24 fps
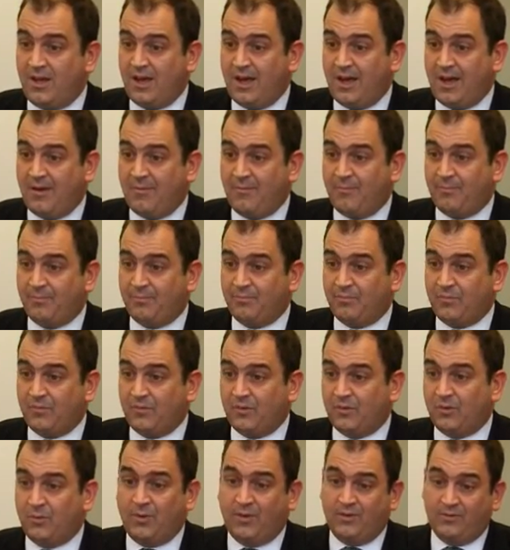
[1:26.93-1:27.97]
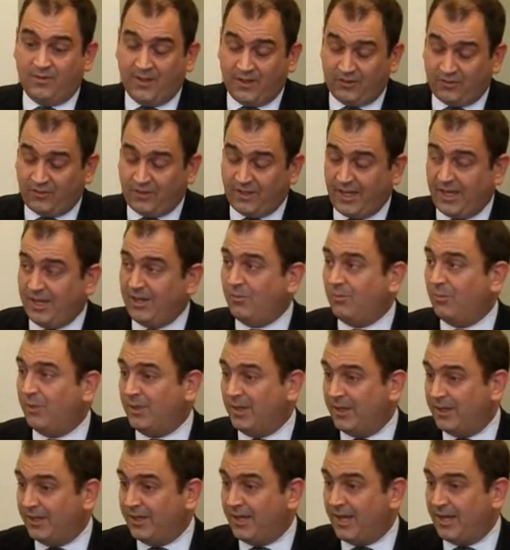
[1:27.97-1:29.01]
So we investigate, we
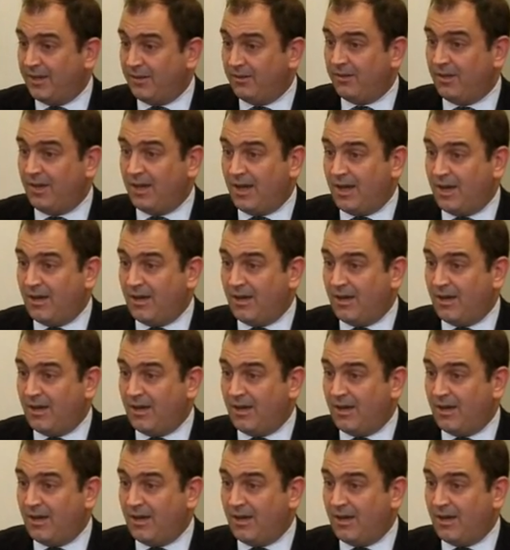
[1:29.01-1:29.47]
litigate.